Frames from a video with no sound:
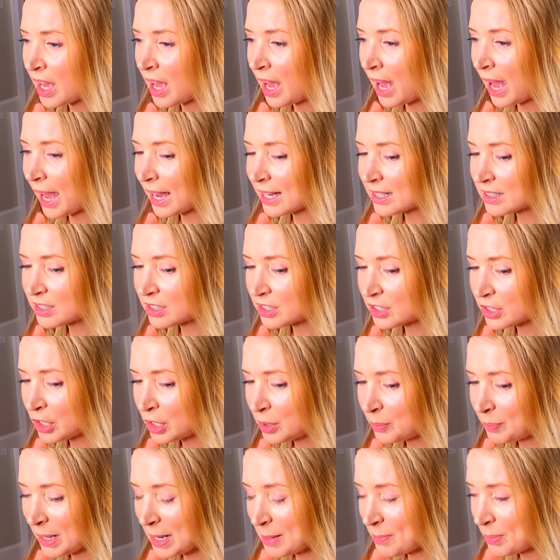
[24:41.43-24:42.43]
And
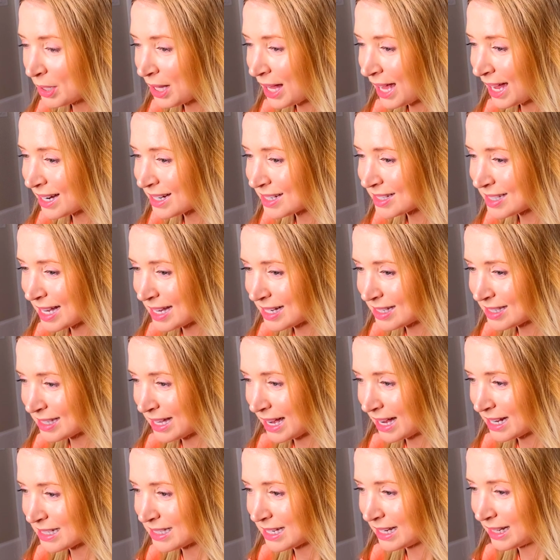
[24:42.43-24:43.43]
can people access
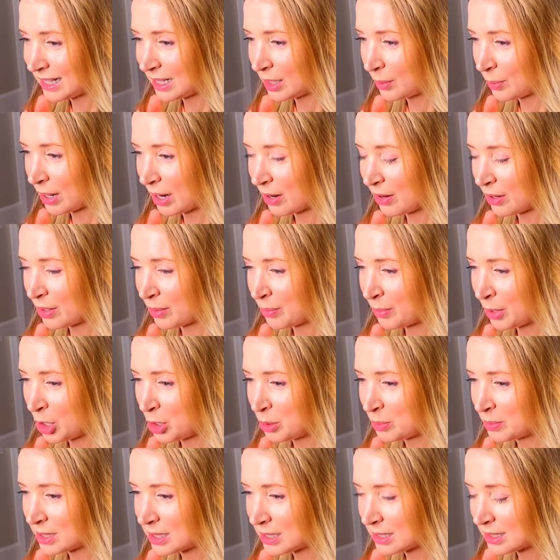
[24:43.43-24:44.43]
that anywhere at the
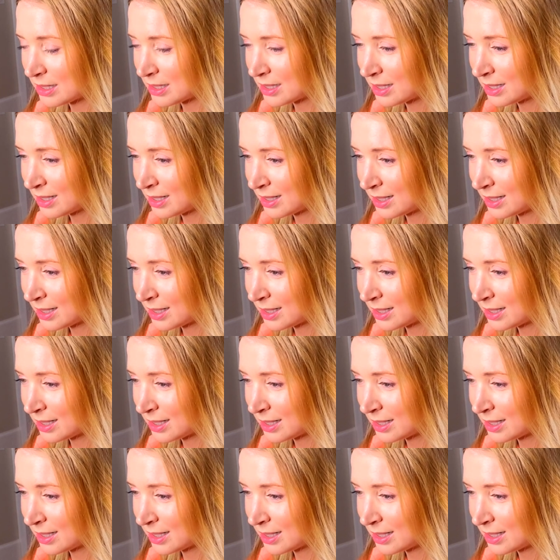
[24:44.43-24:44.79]
moment?